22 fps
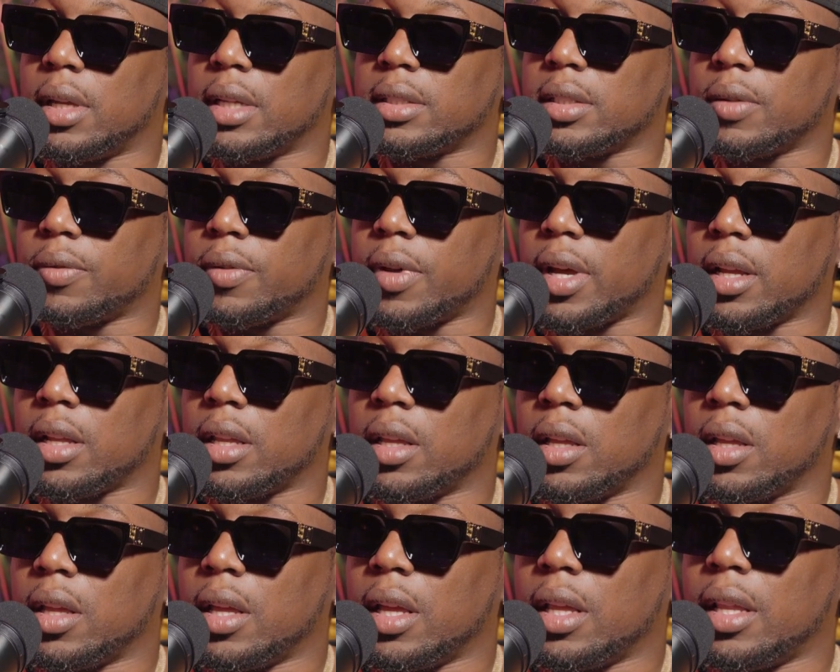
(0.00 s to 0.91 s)
That's a fact.
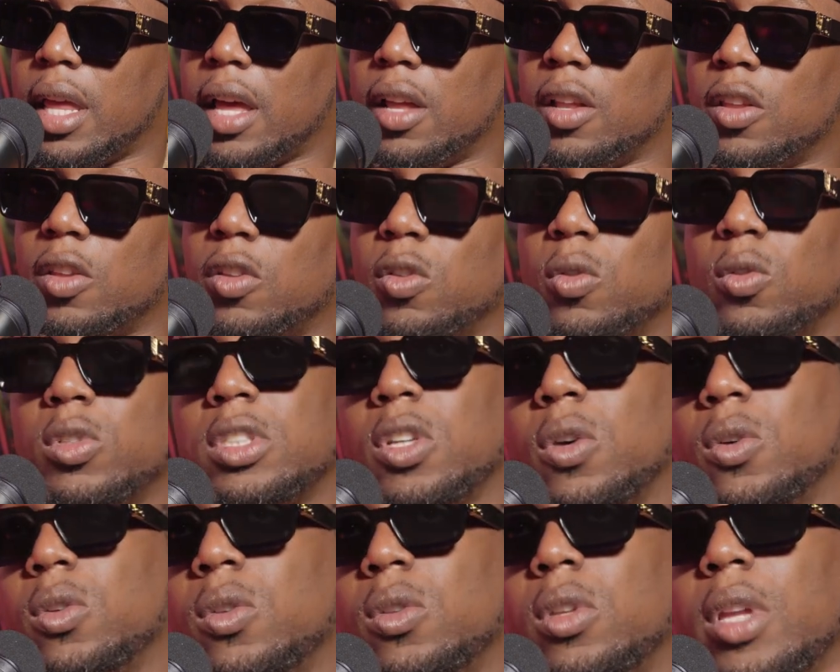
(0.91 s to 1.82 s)
Now
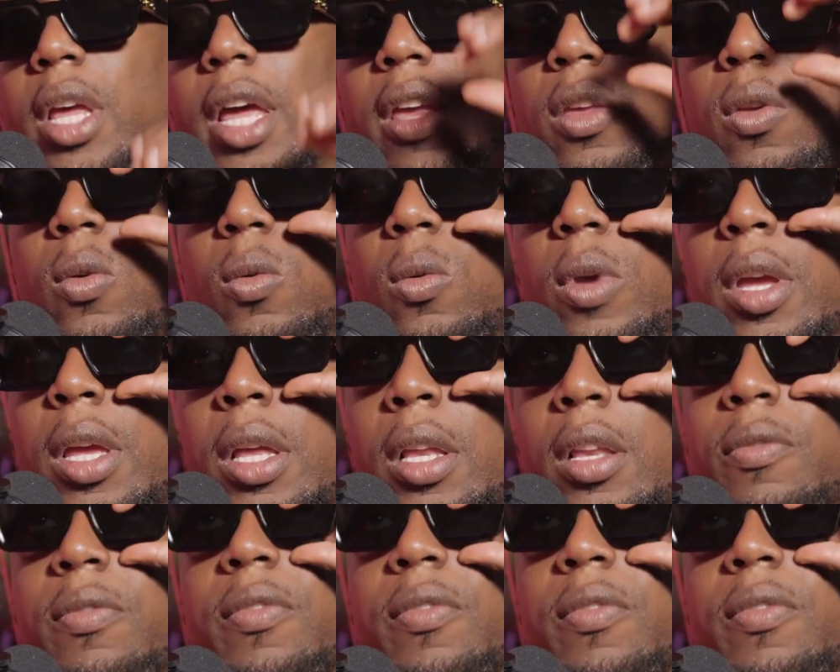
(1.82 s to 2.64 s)
you in